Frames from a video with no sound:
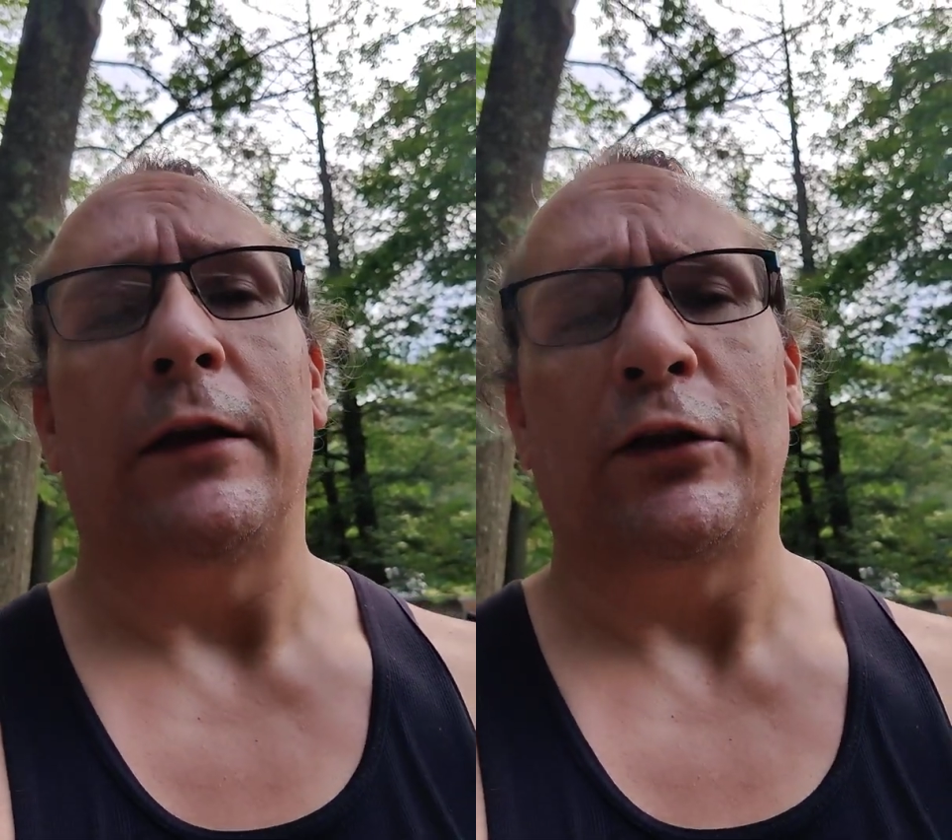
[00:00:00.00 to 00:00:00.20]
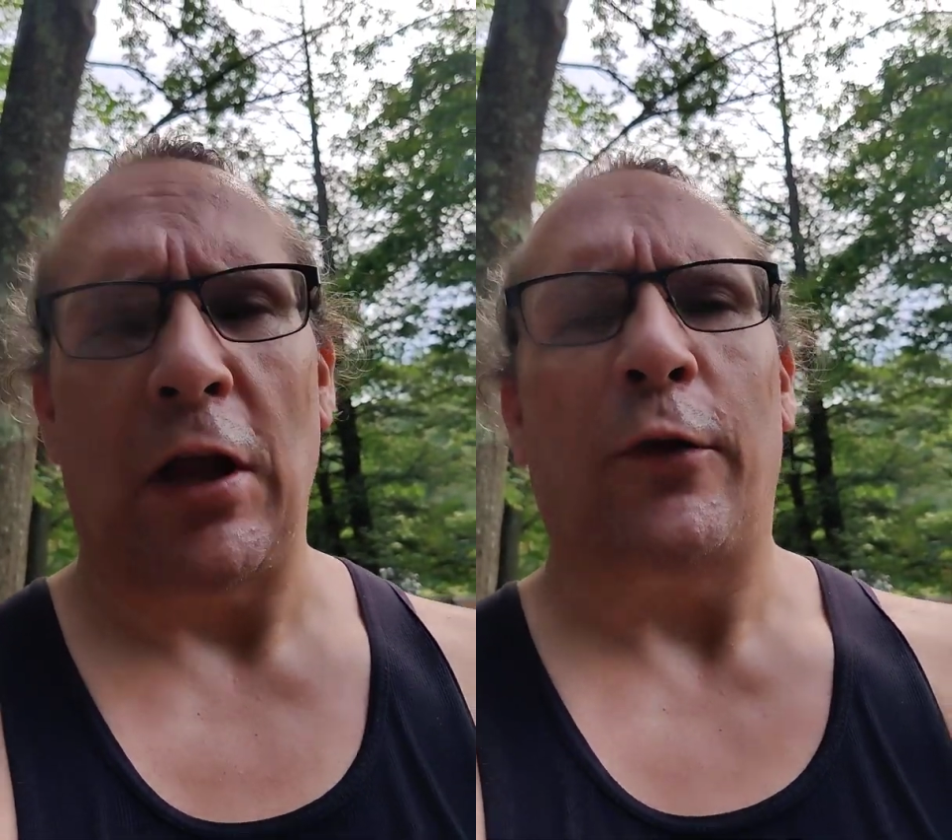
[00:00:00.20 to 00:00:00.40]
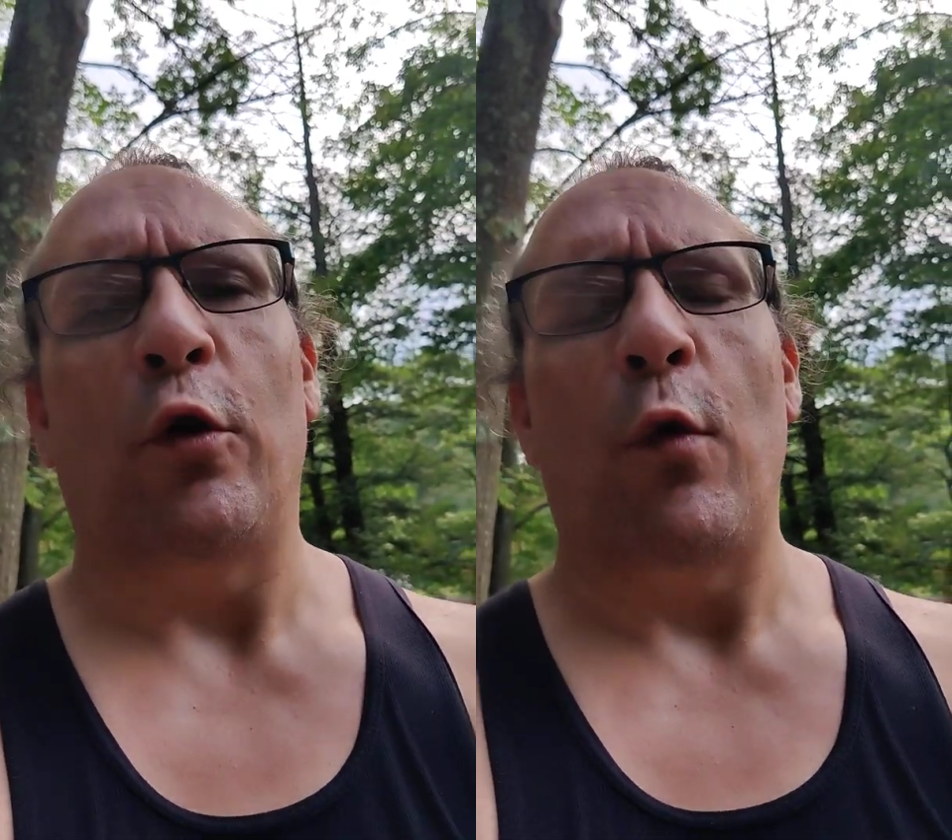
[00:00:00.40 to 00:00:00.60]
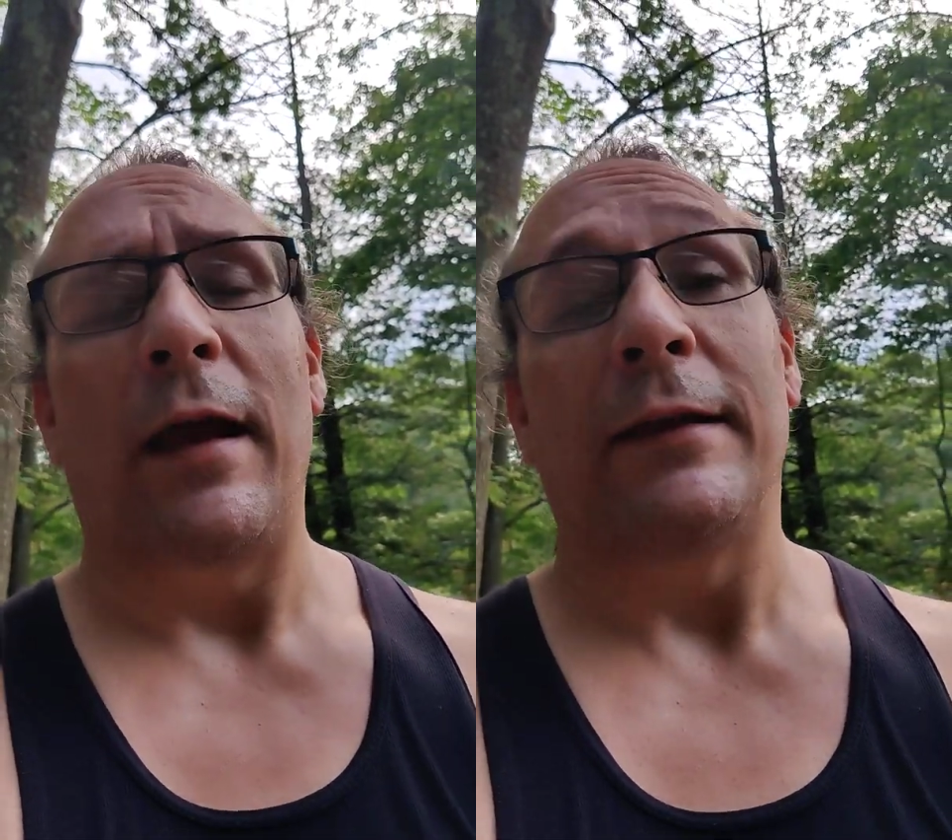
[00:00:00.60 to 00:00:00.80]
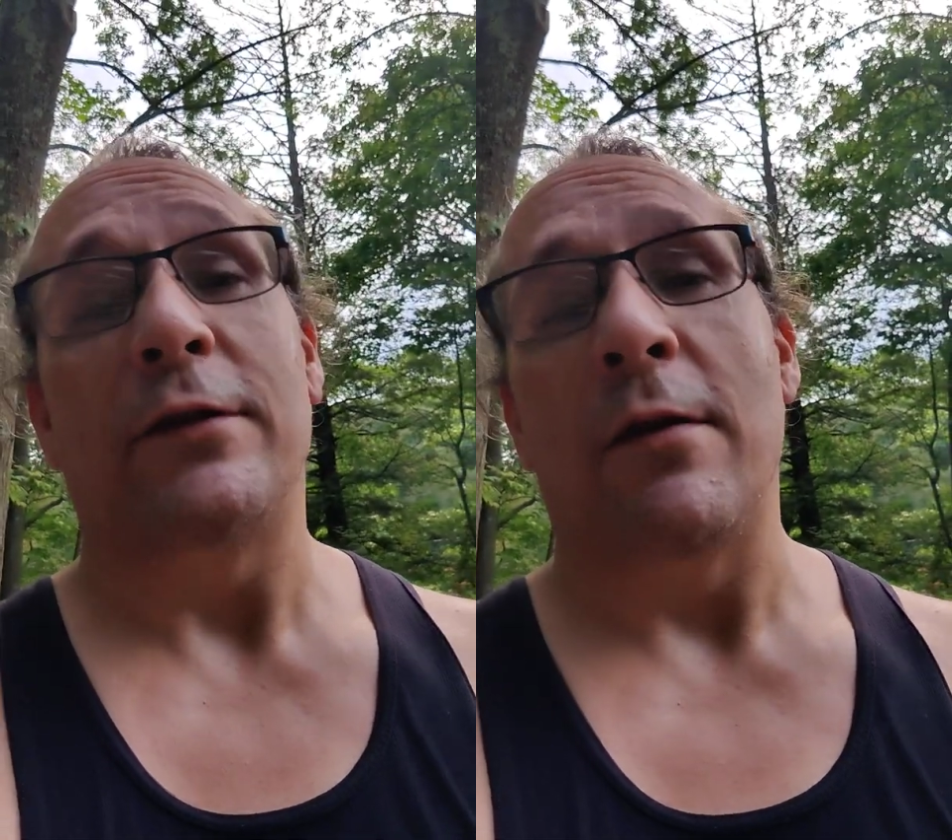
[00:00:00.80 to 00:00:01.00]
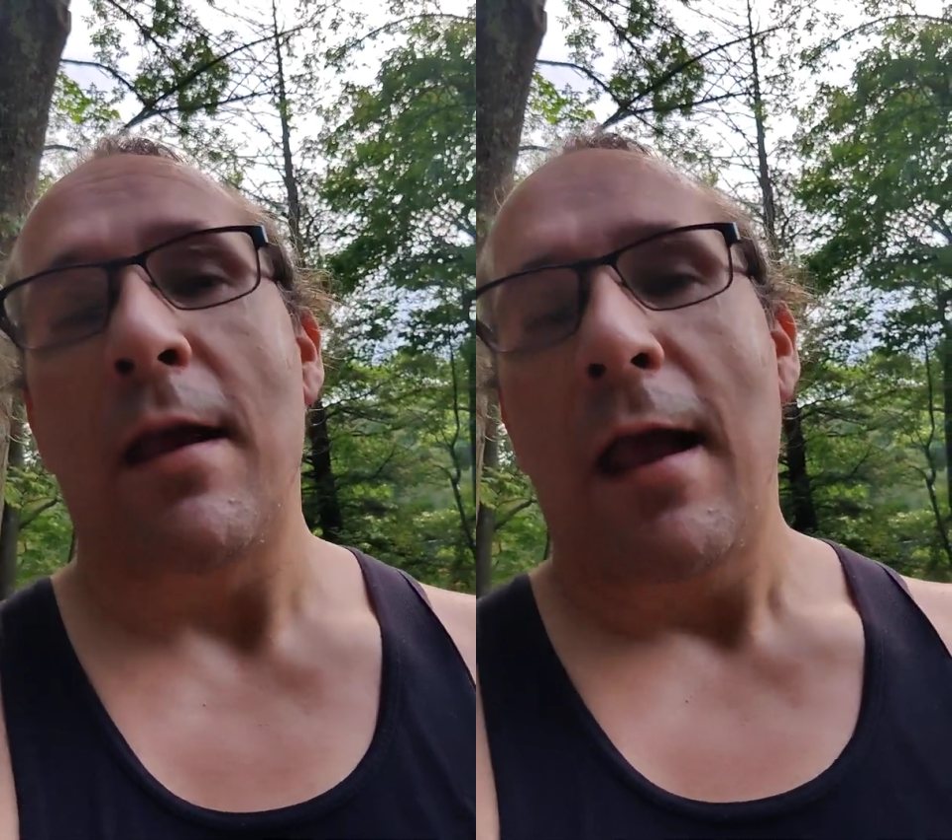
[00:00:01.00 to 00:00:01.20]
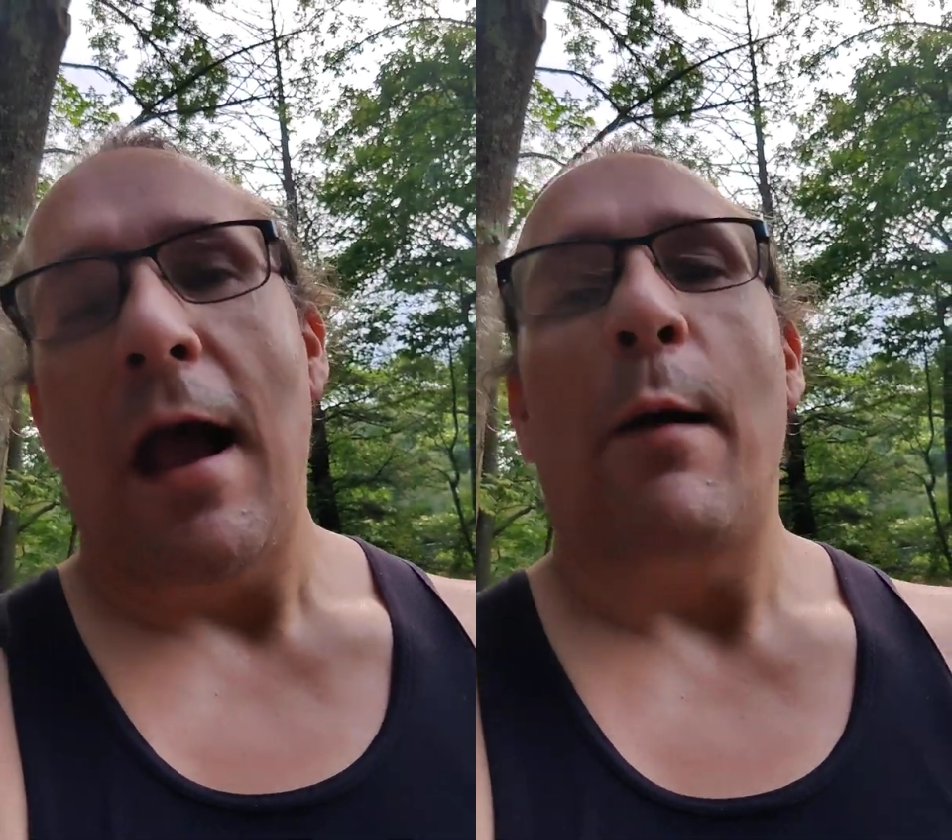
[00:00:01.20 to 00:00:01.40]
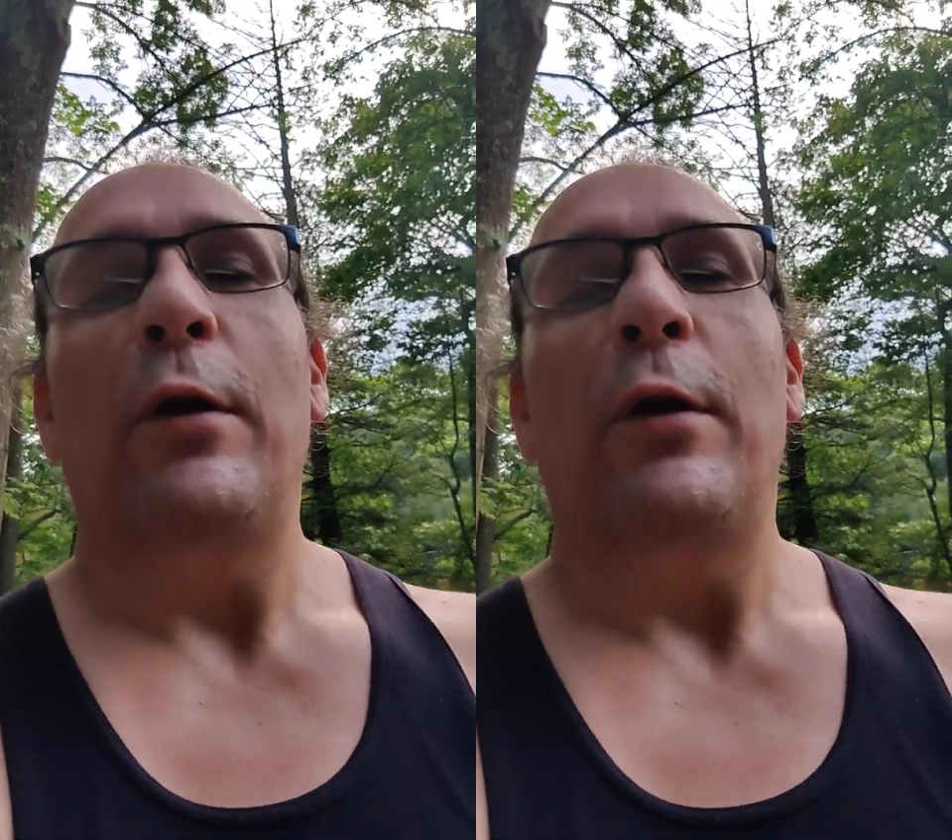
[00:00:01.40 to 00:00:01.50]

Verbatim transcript: It's not the way. So I'm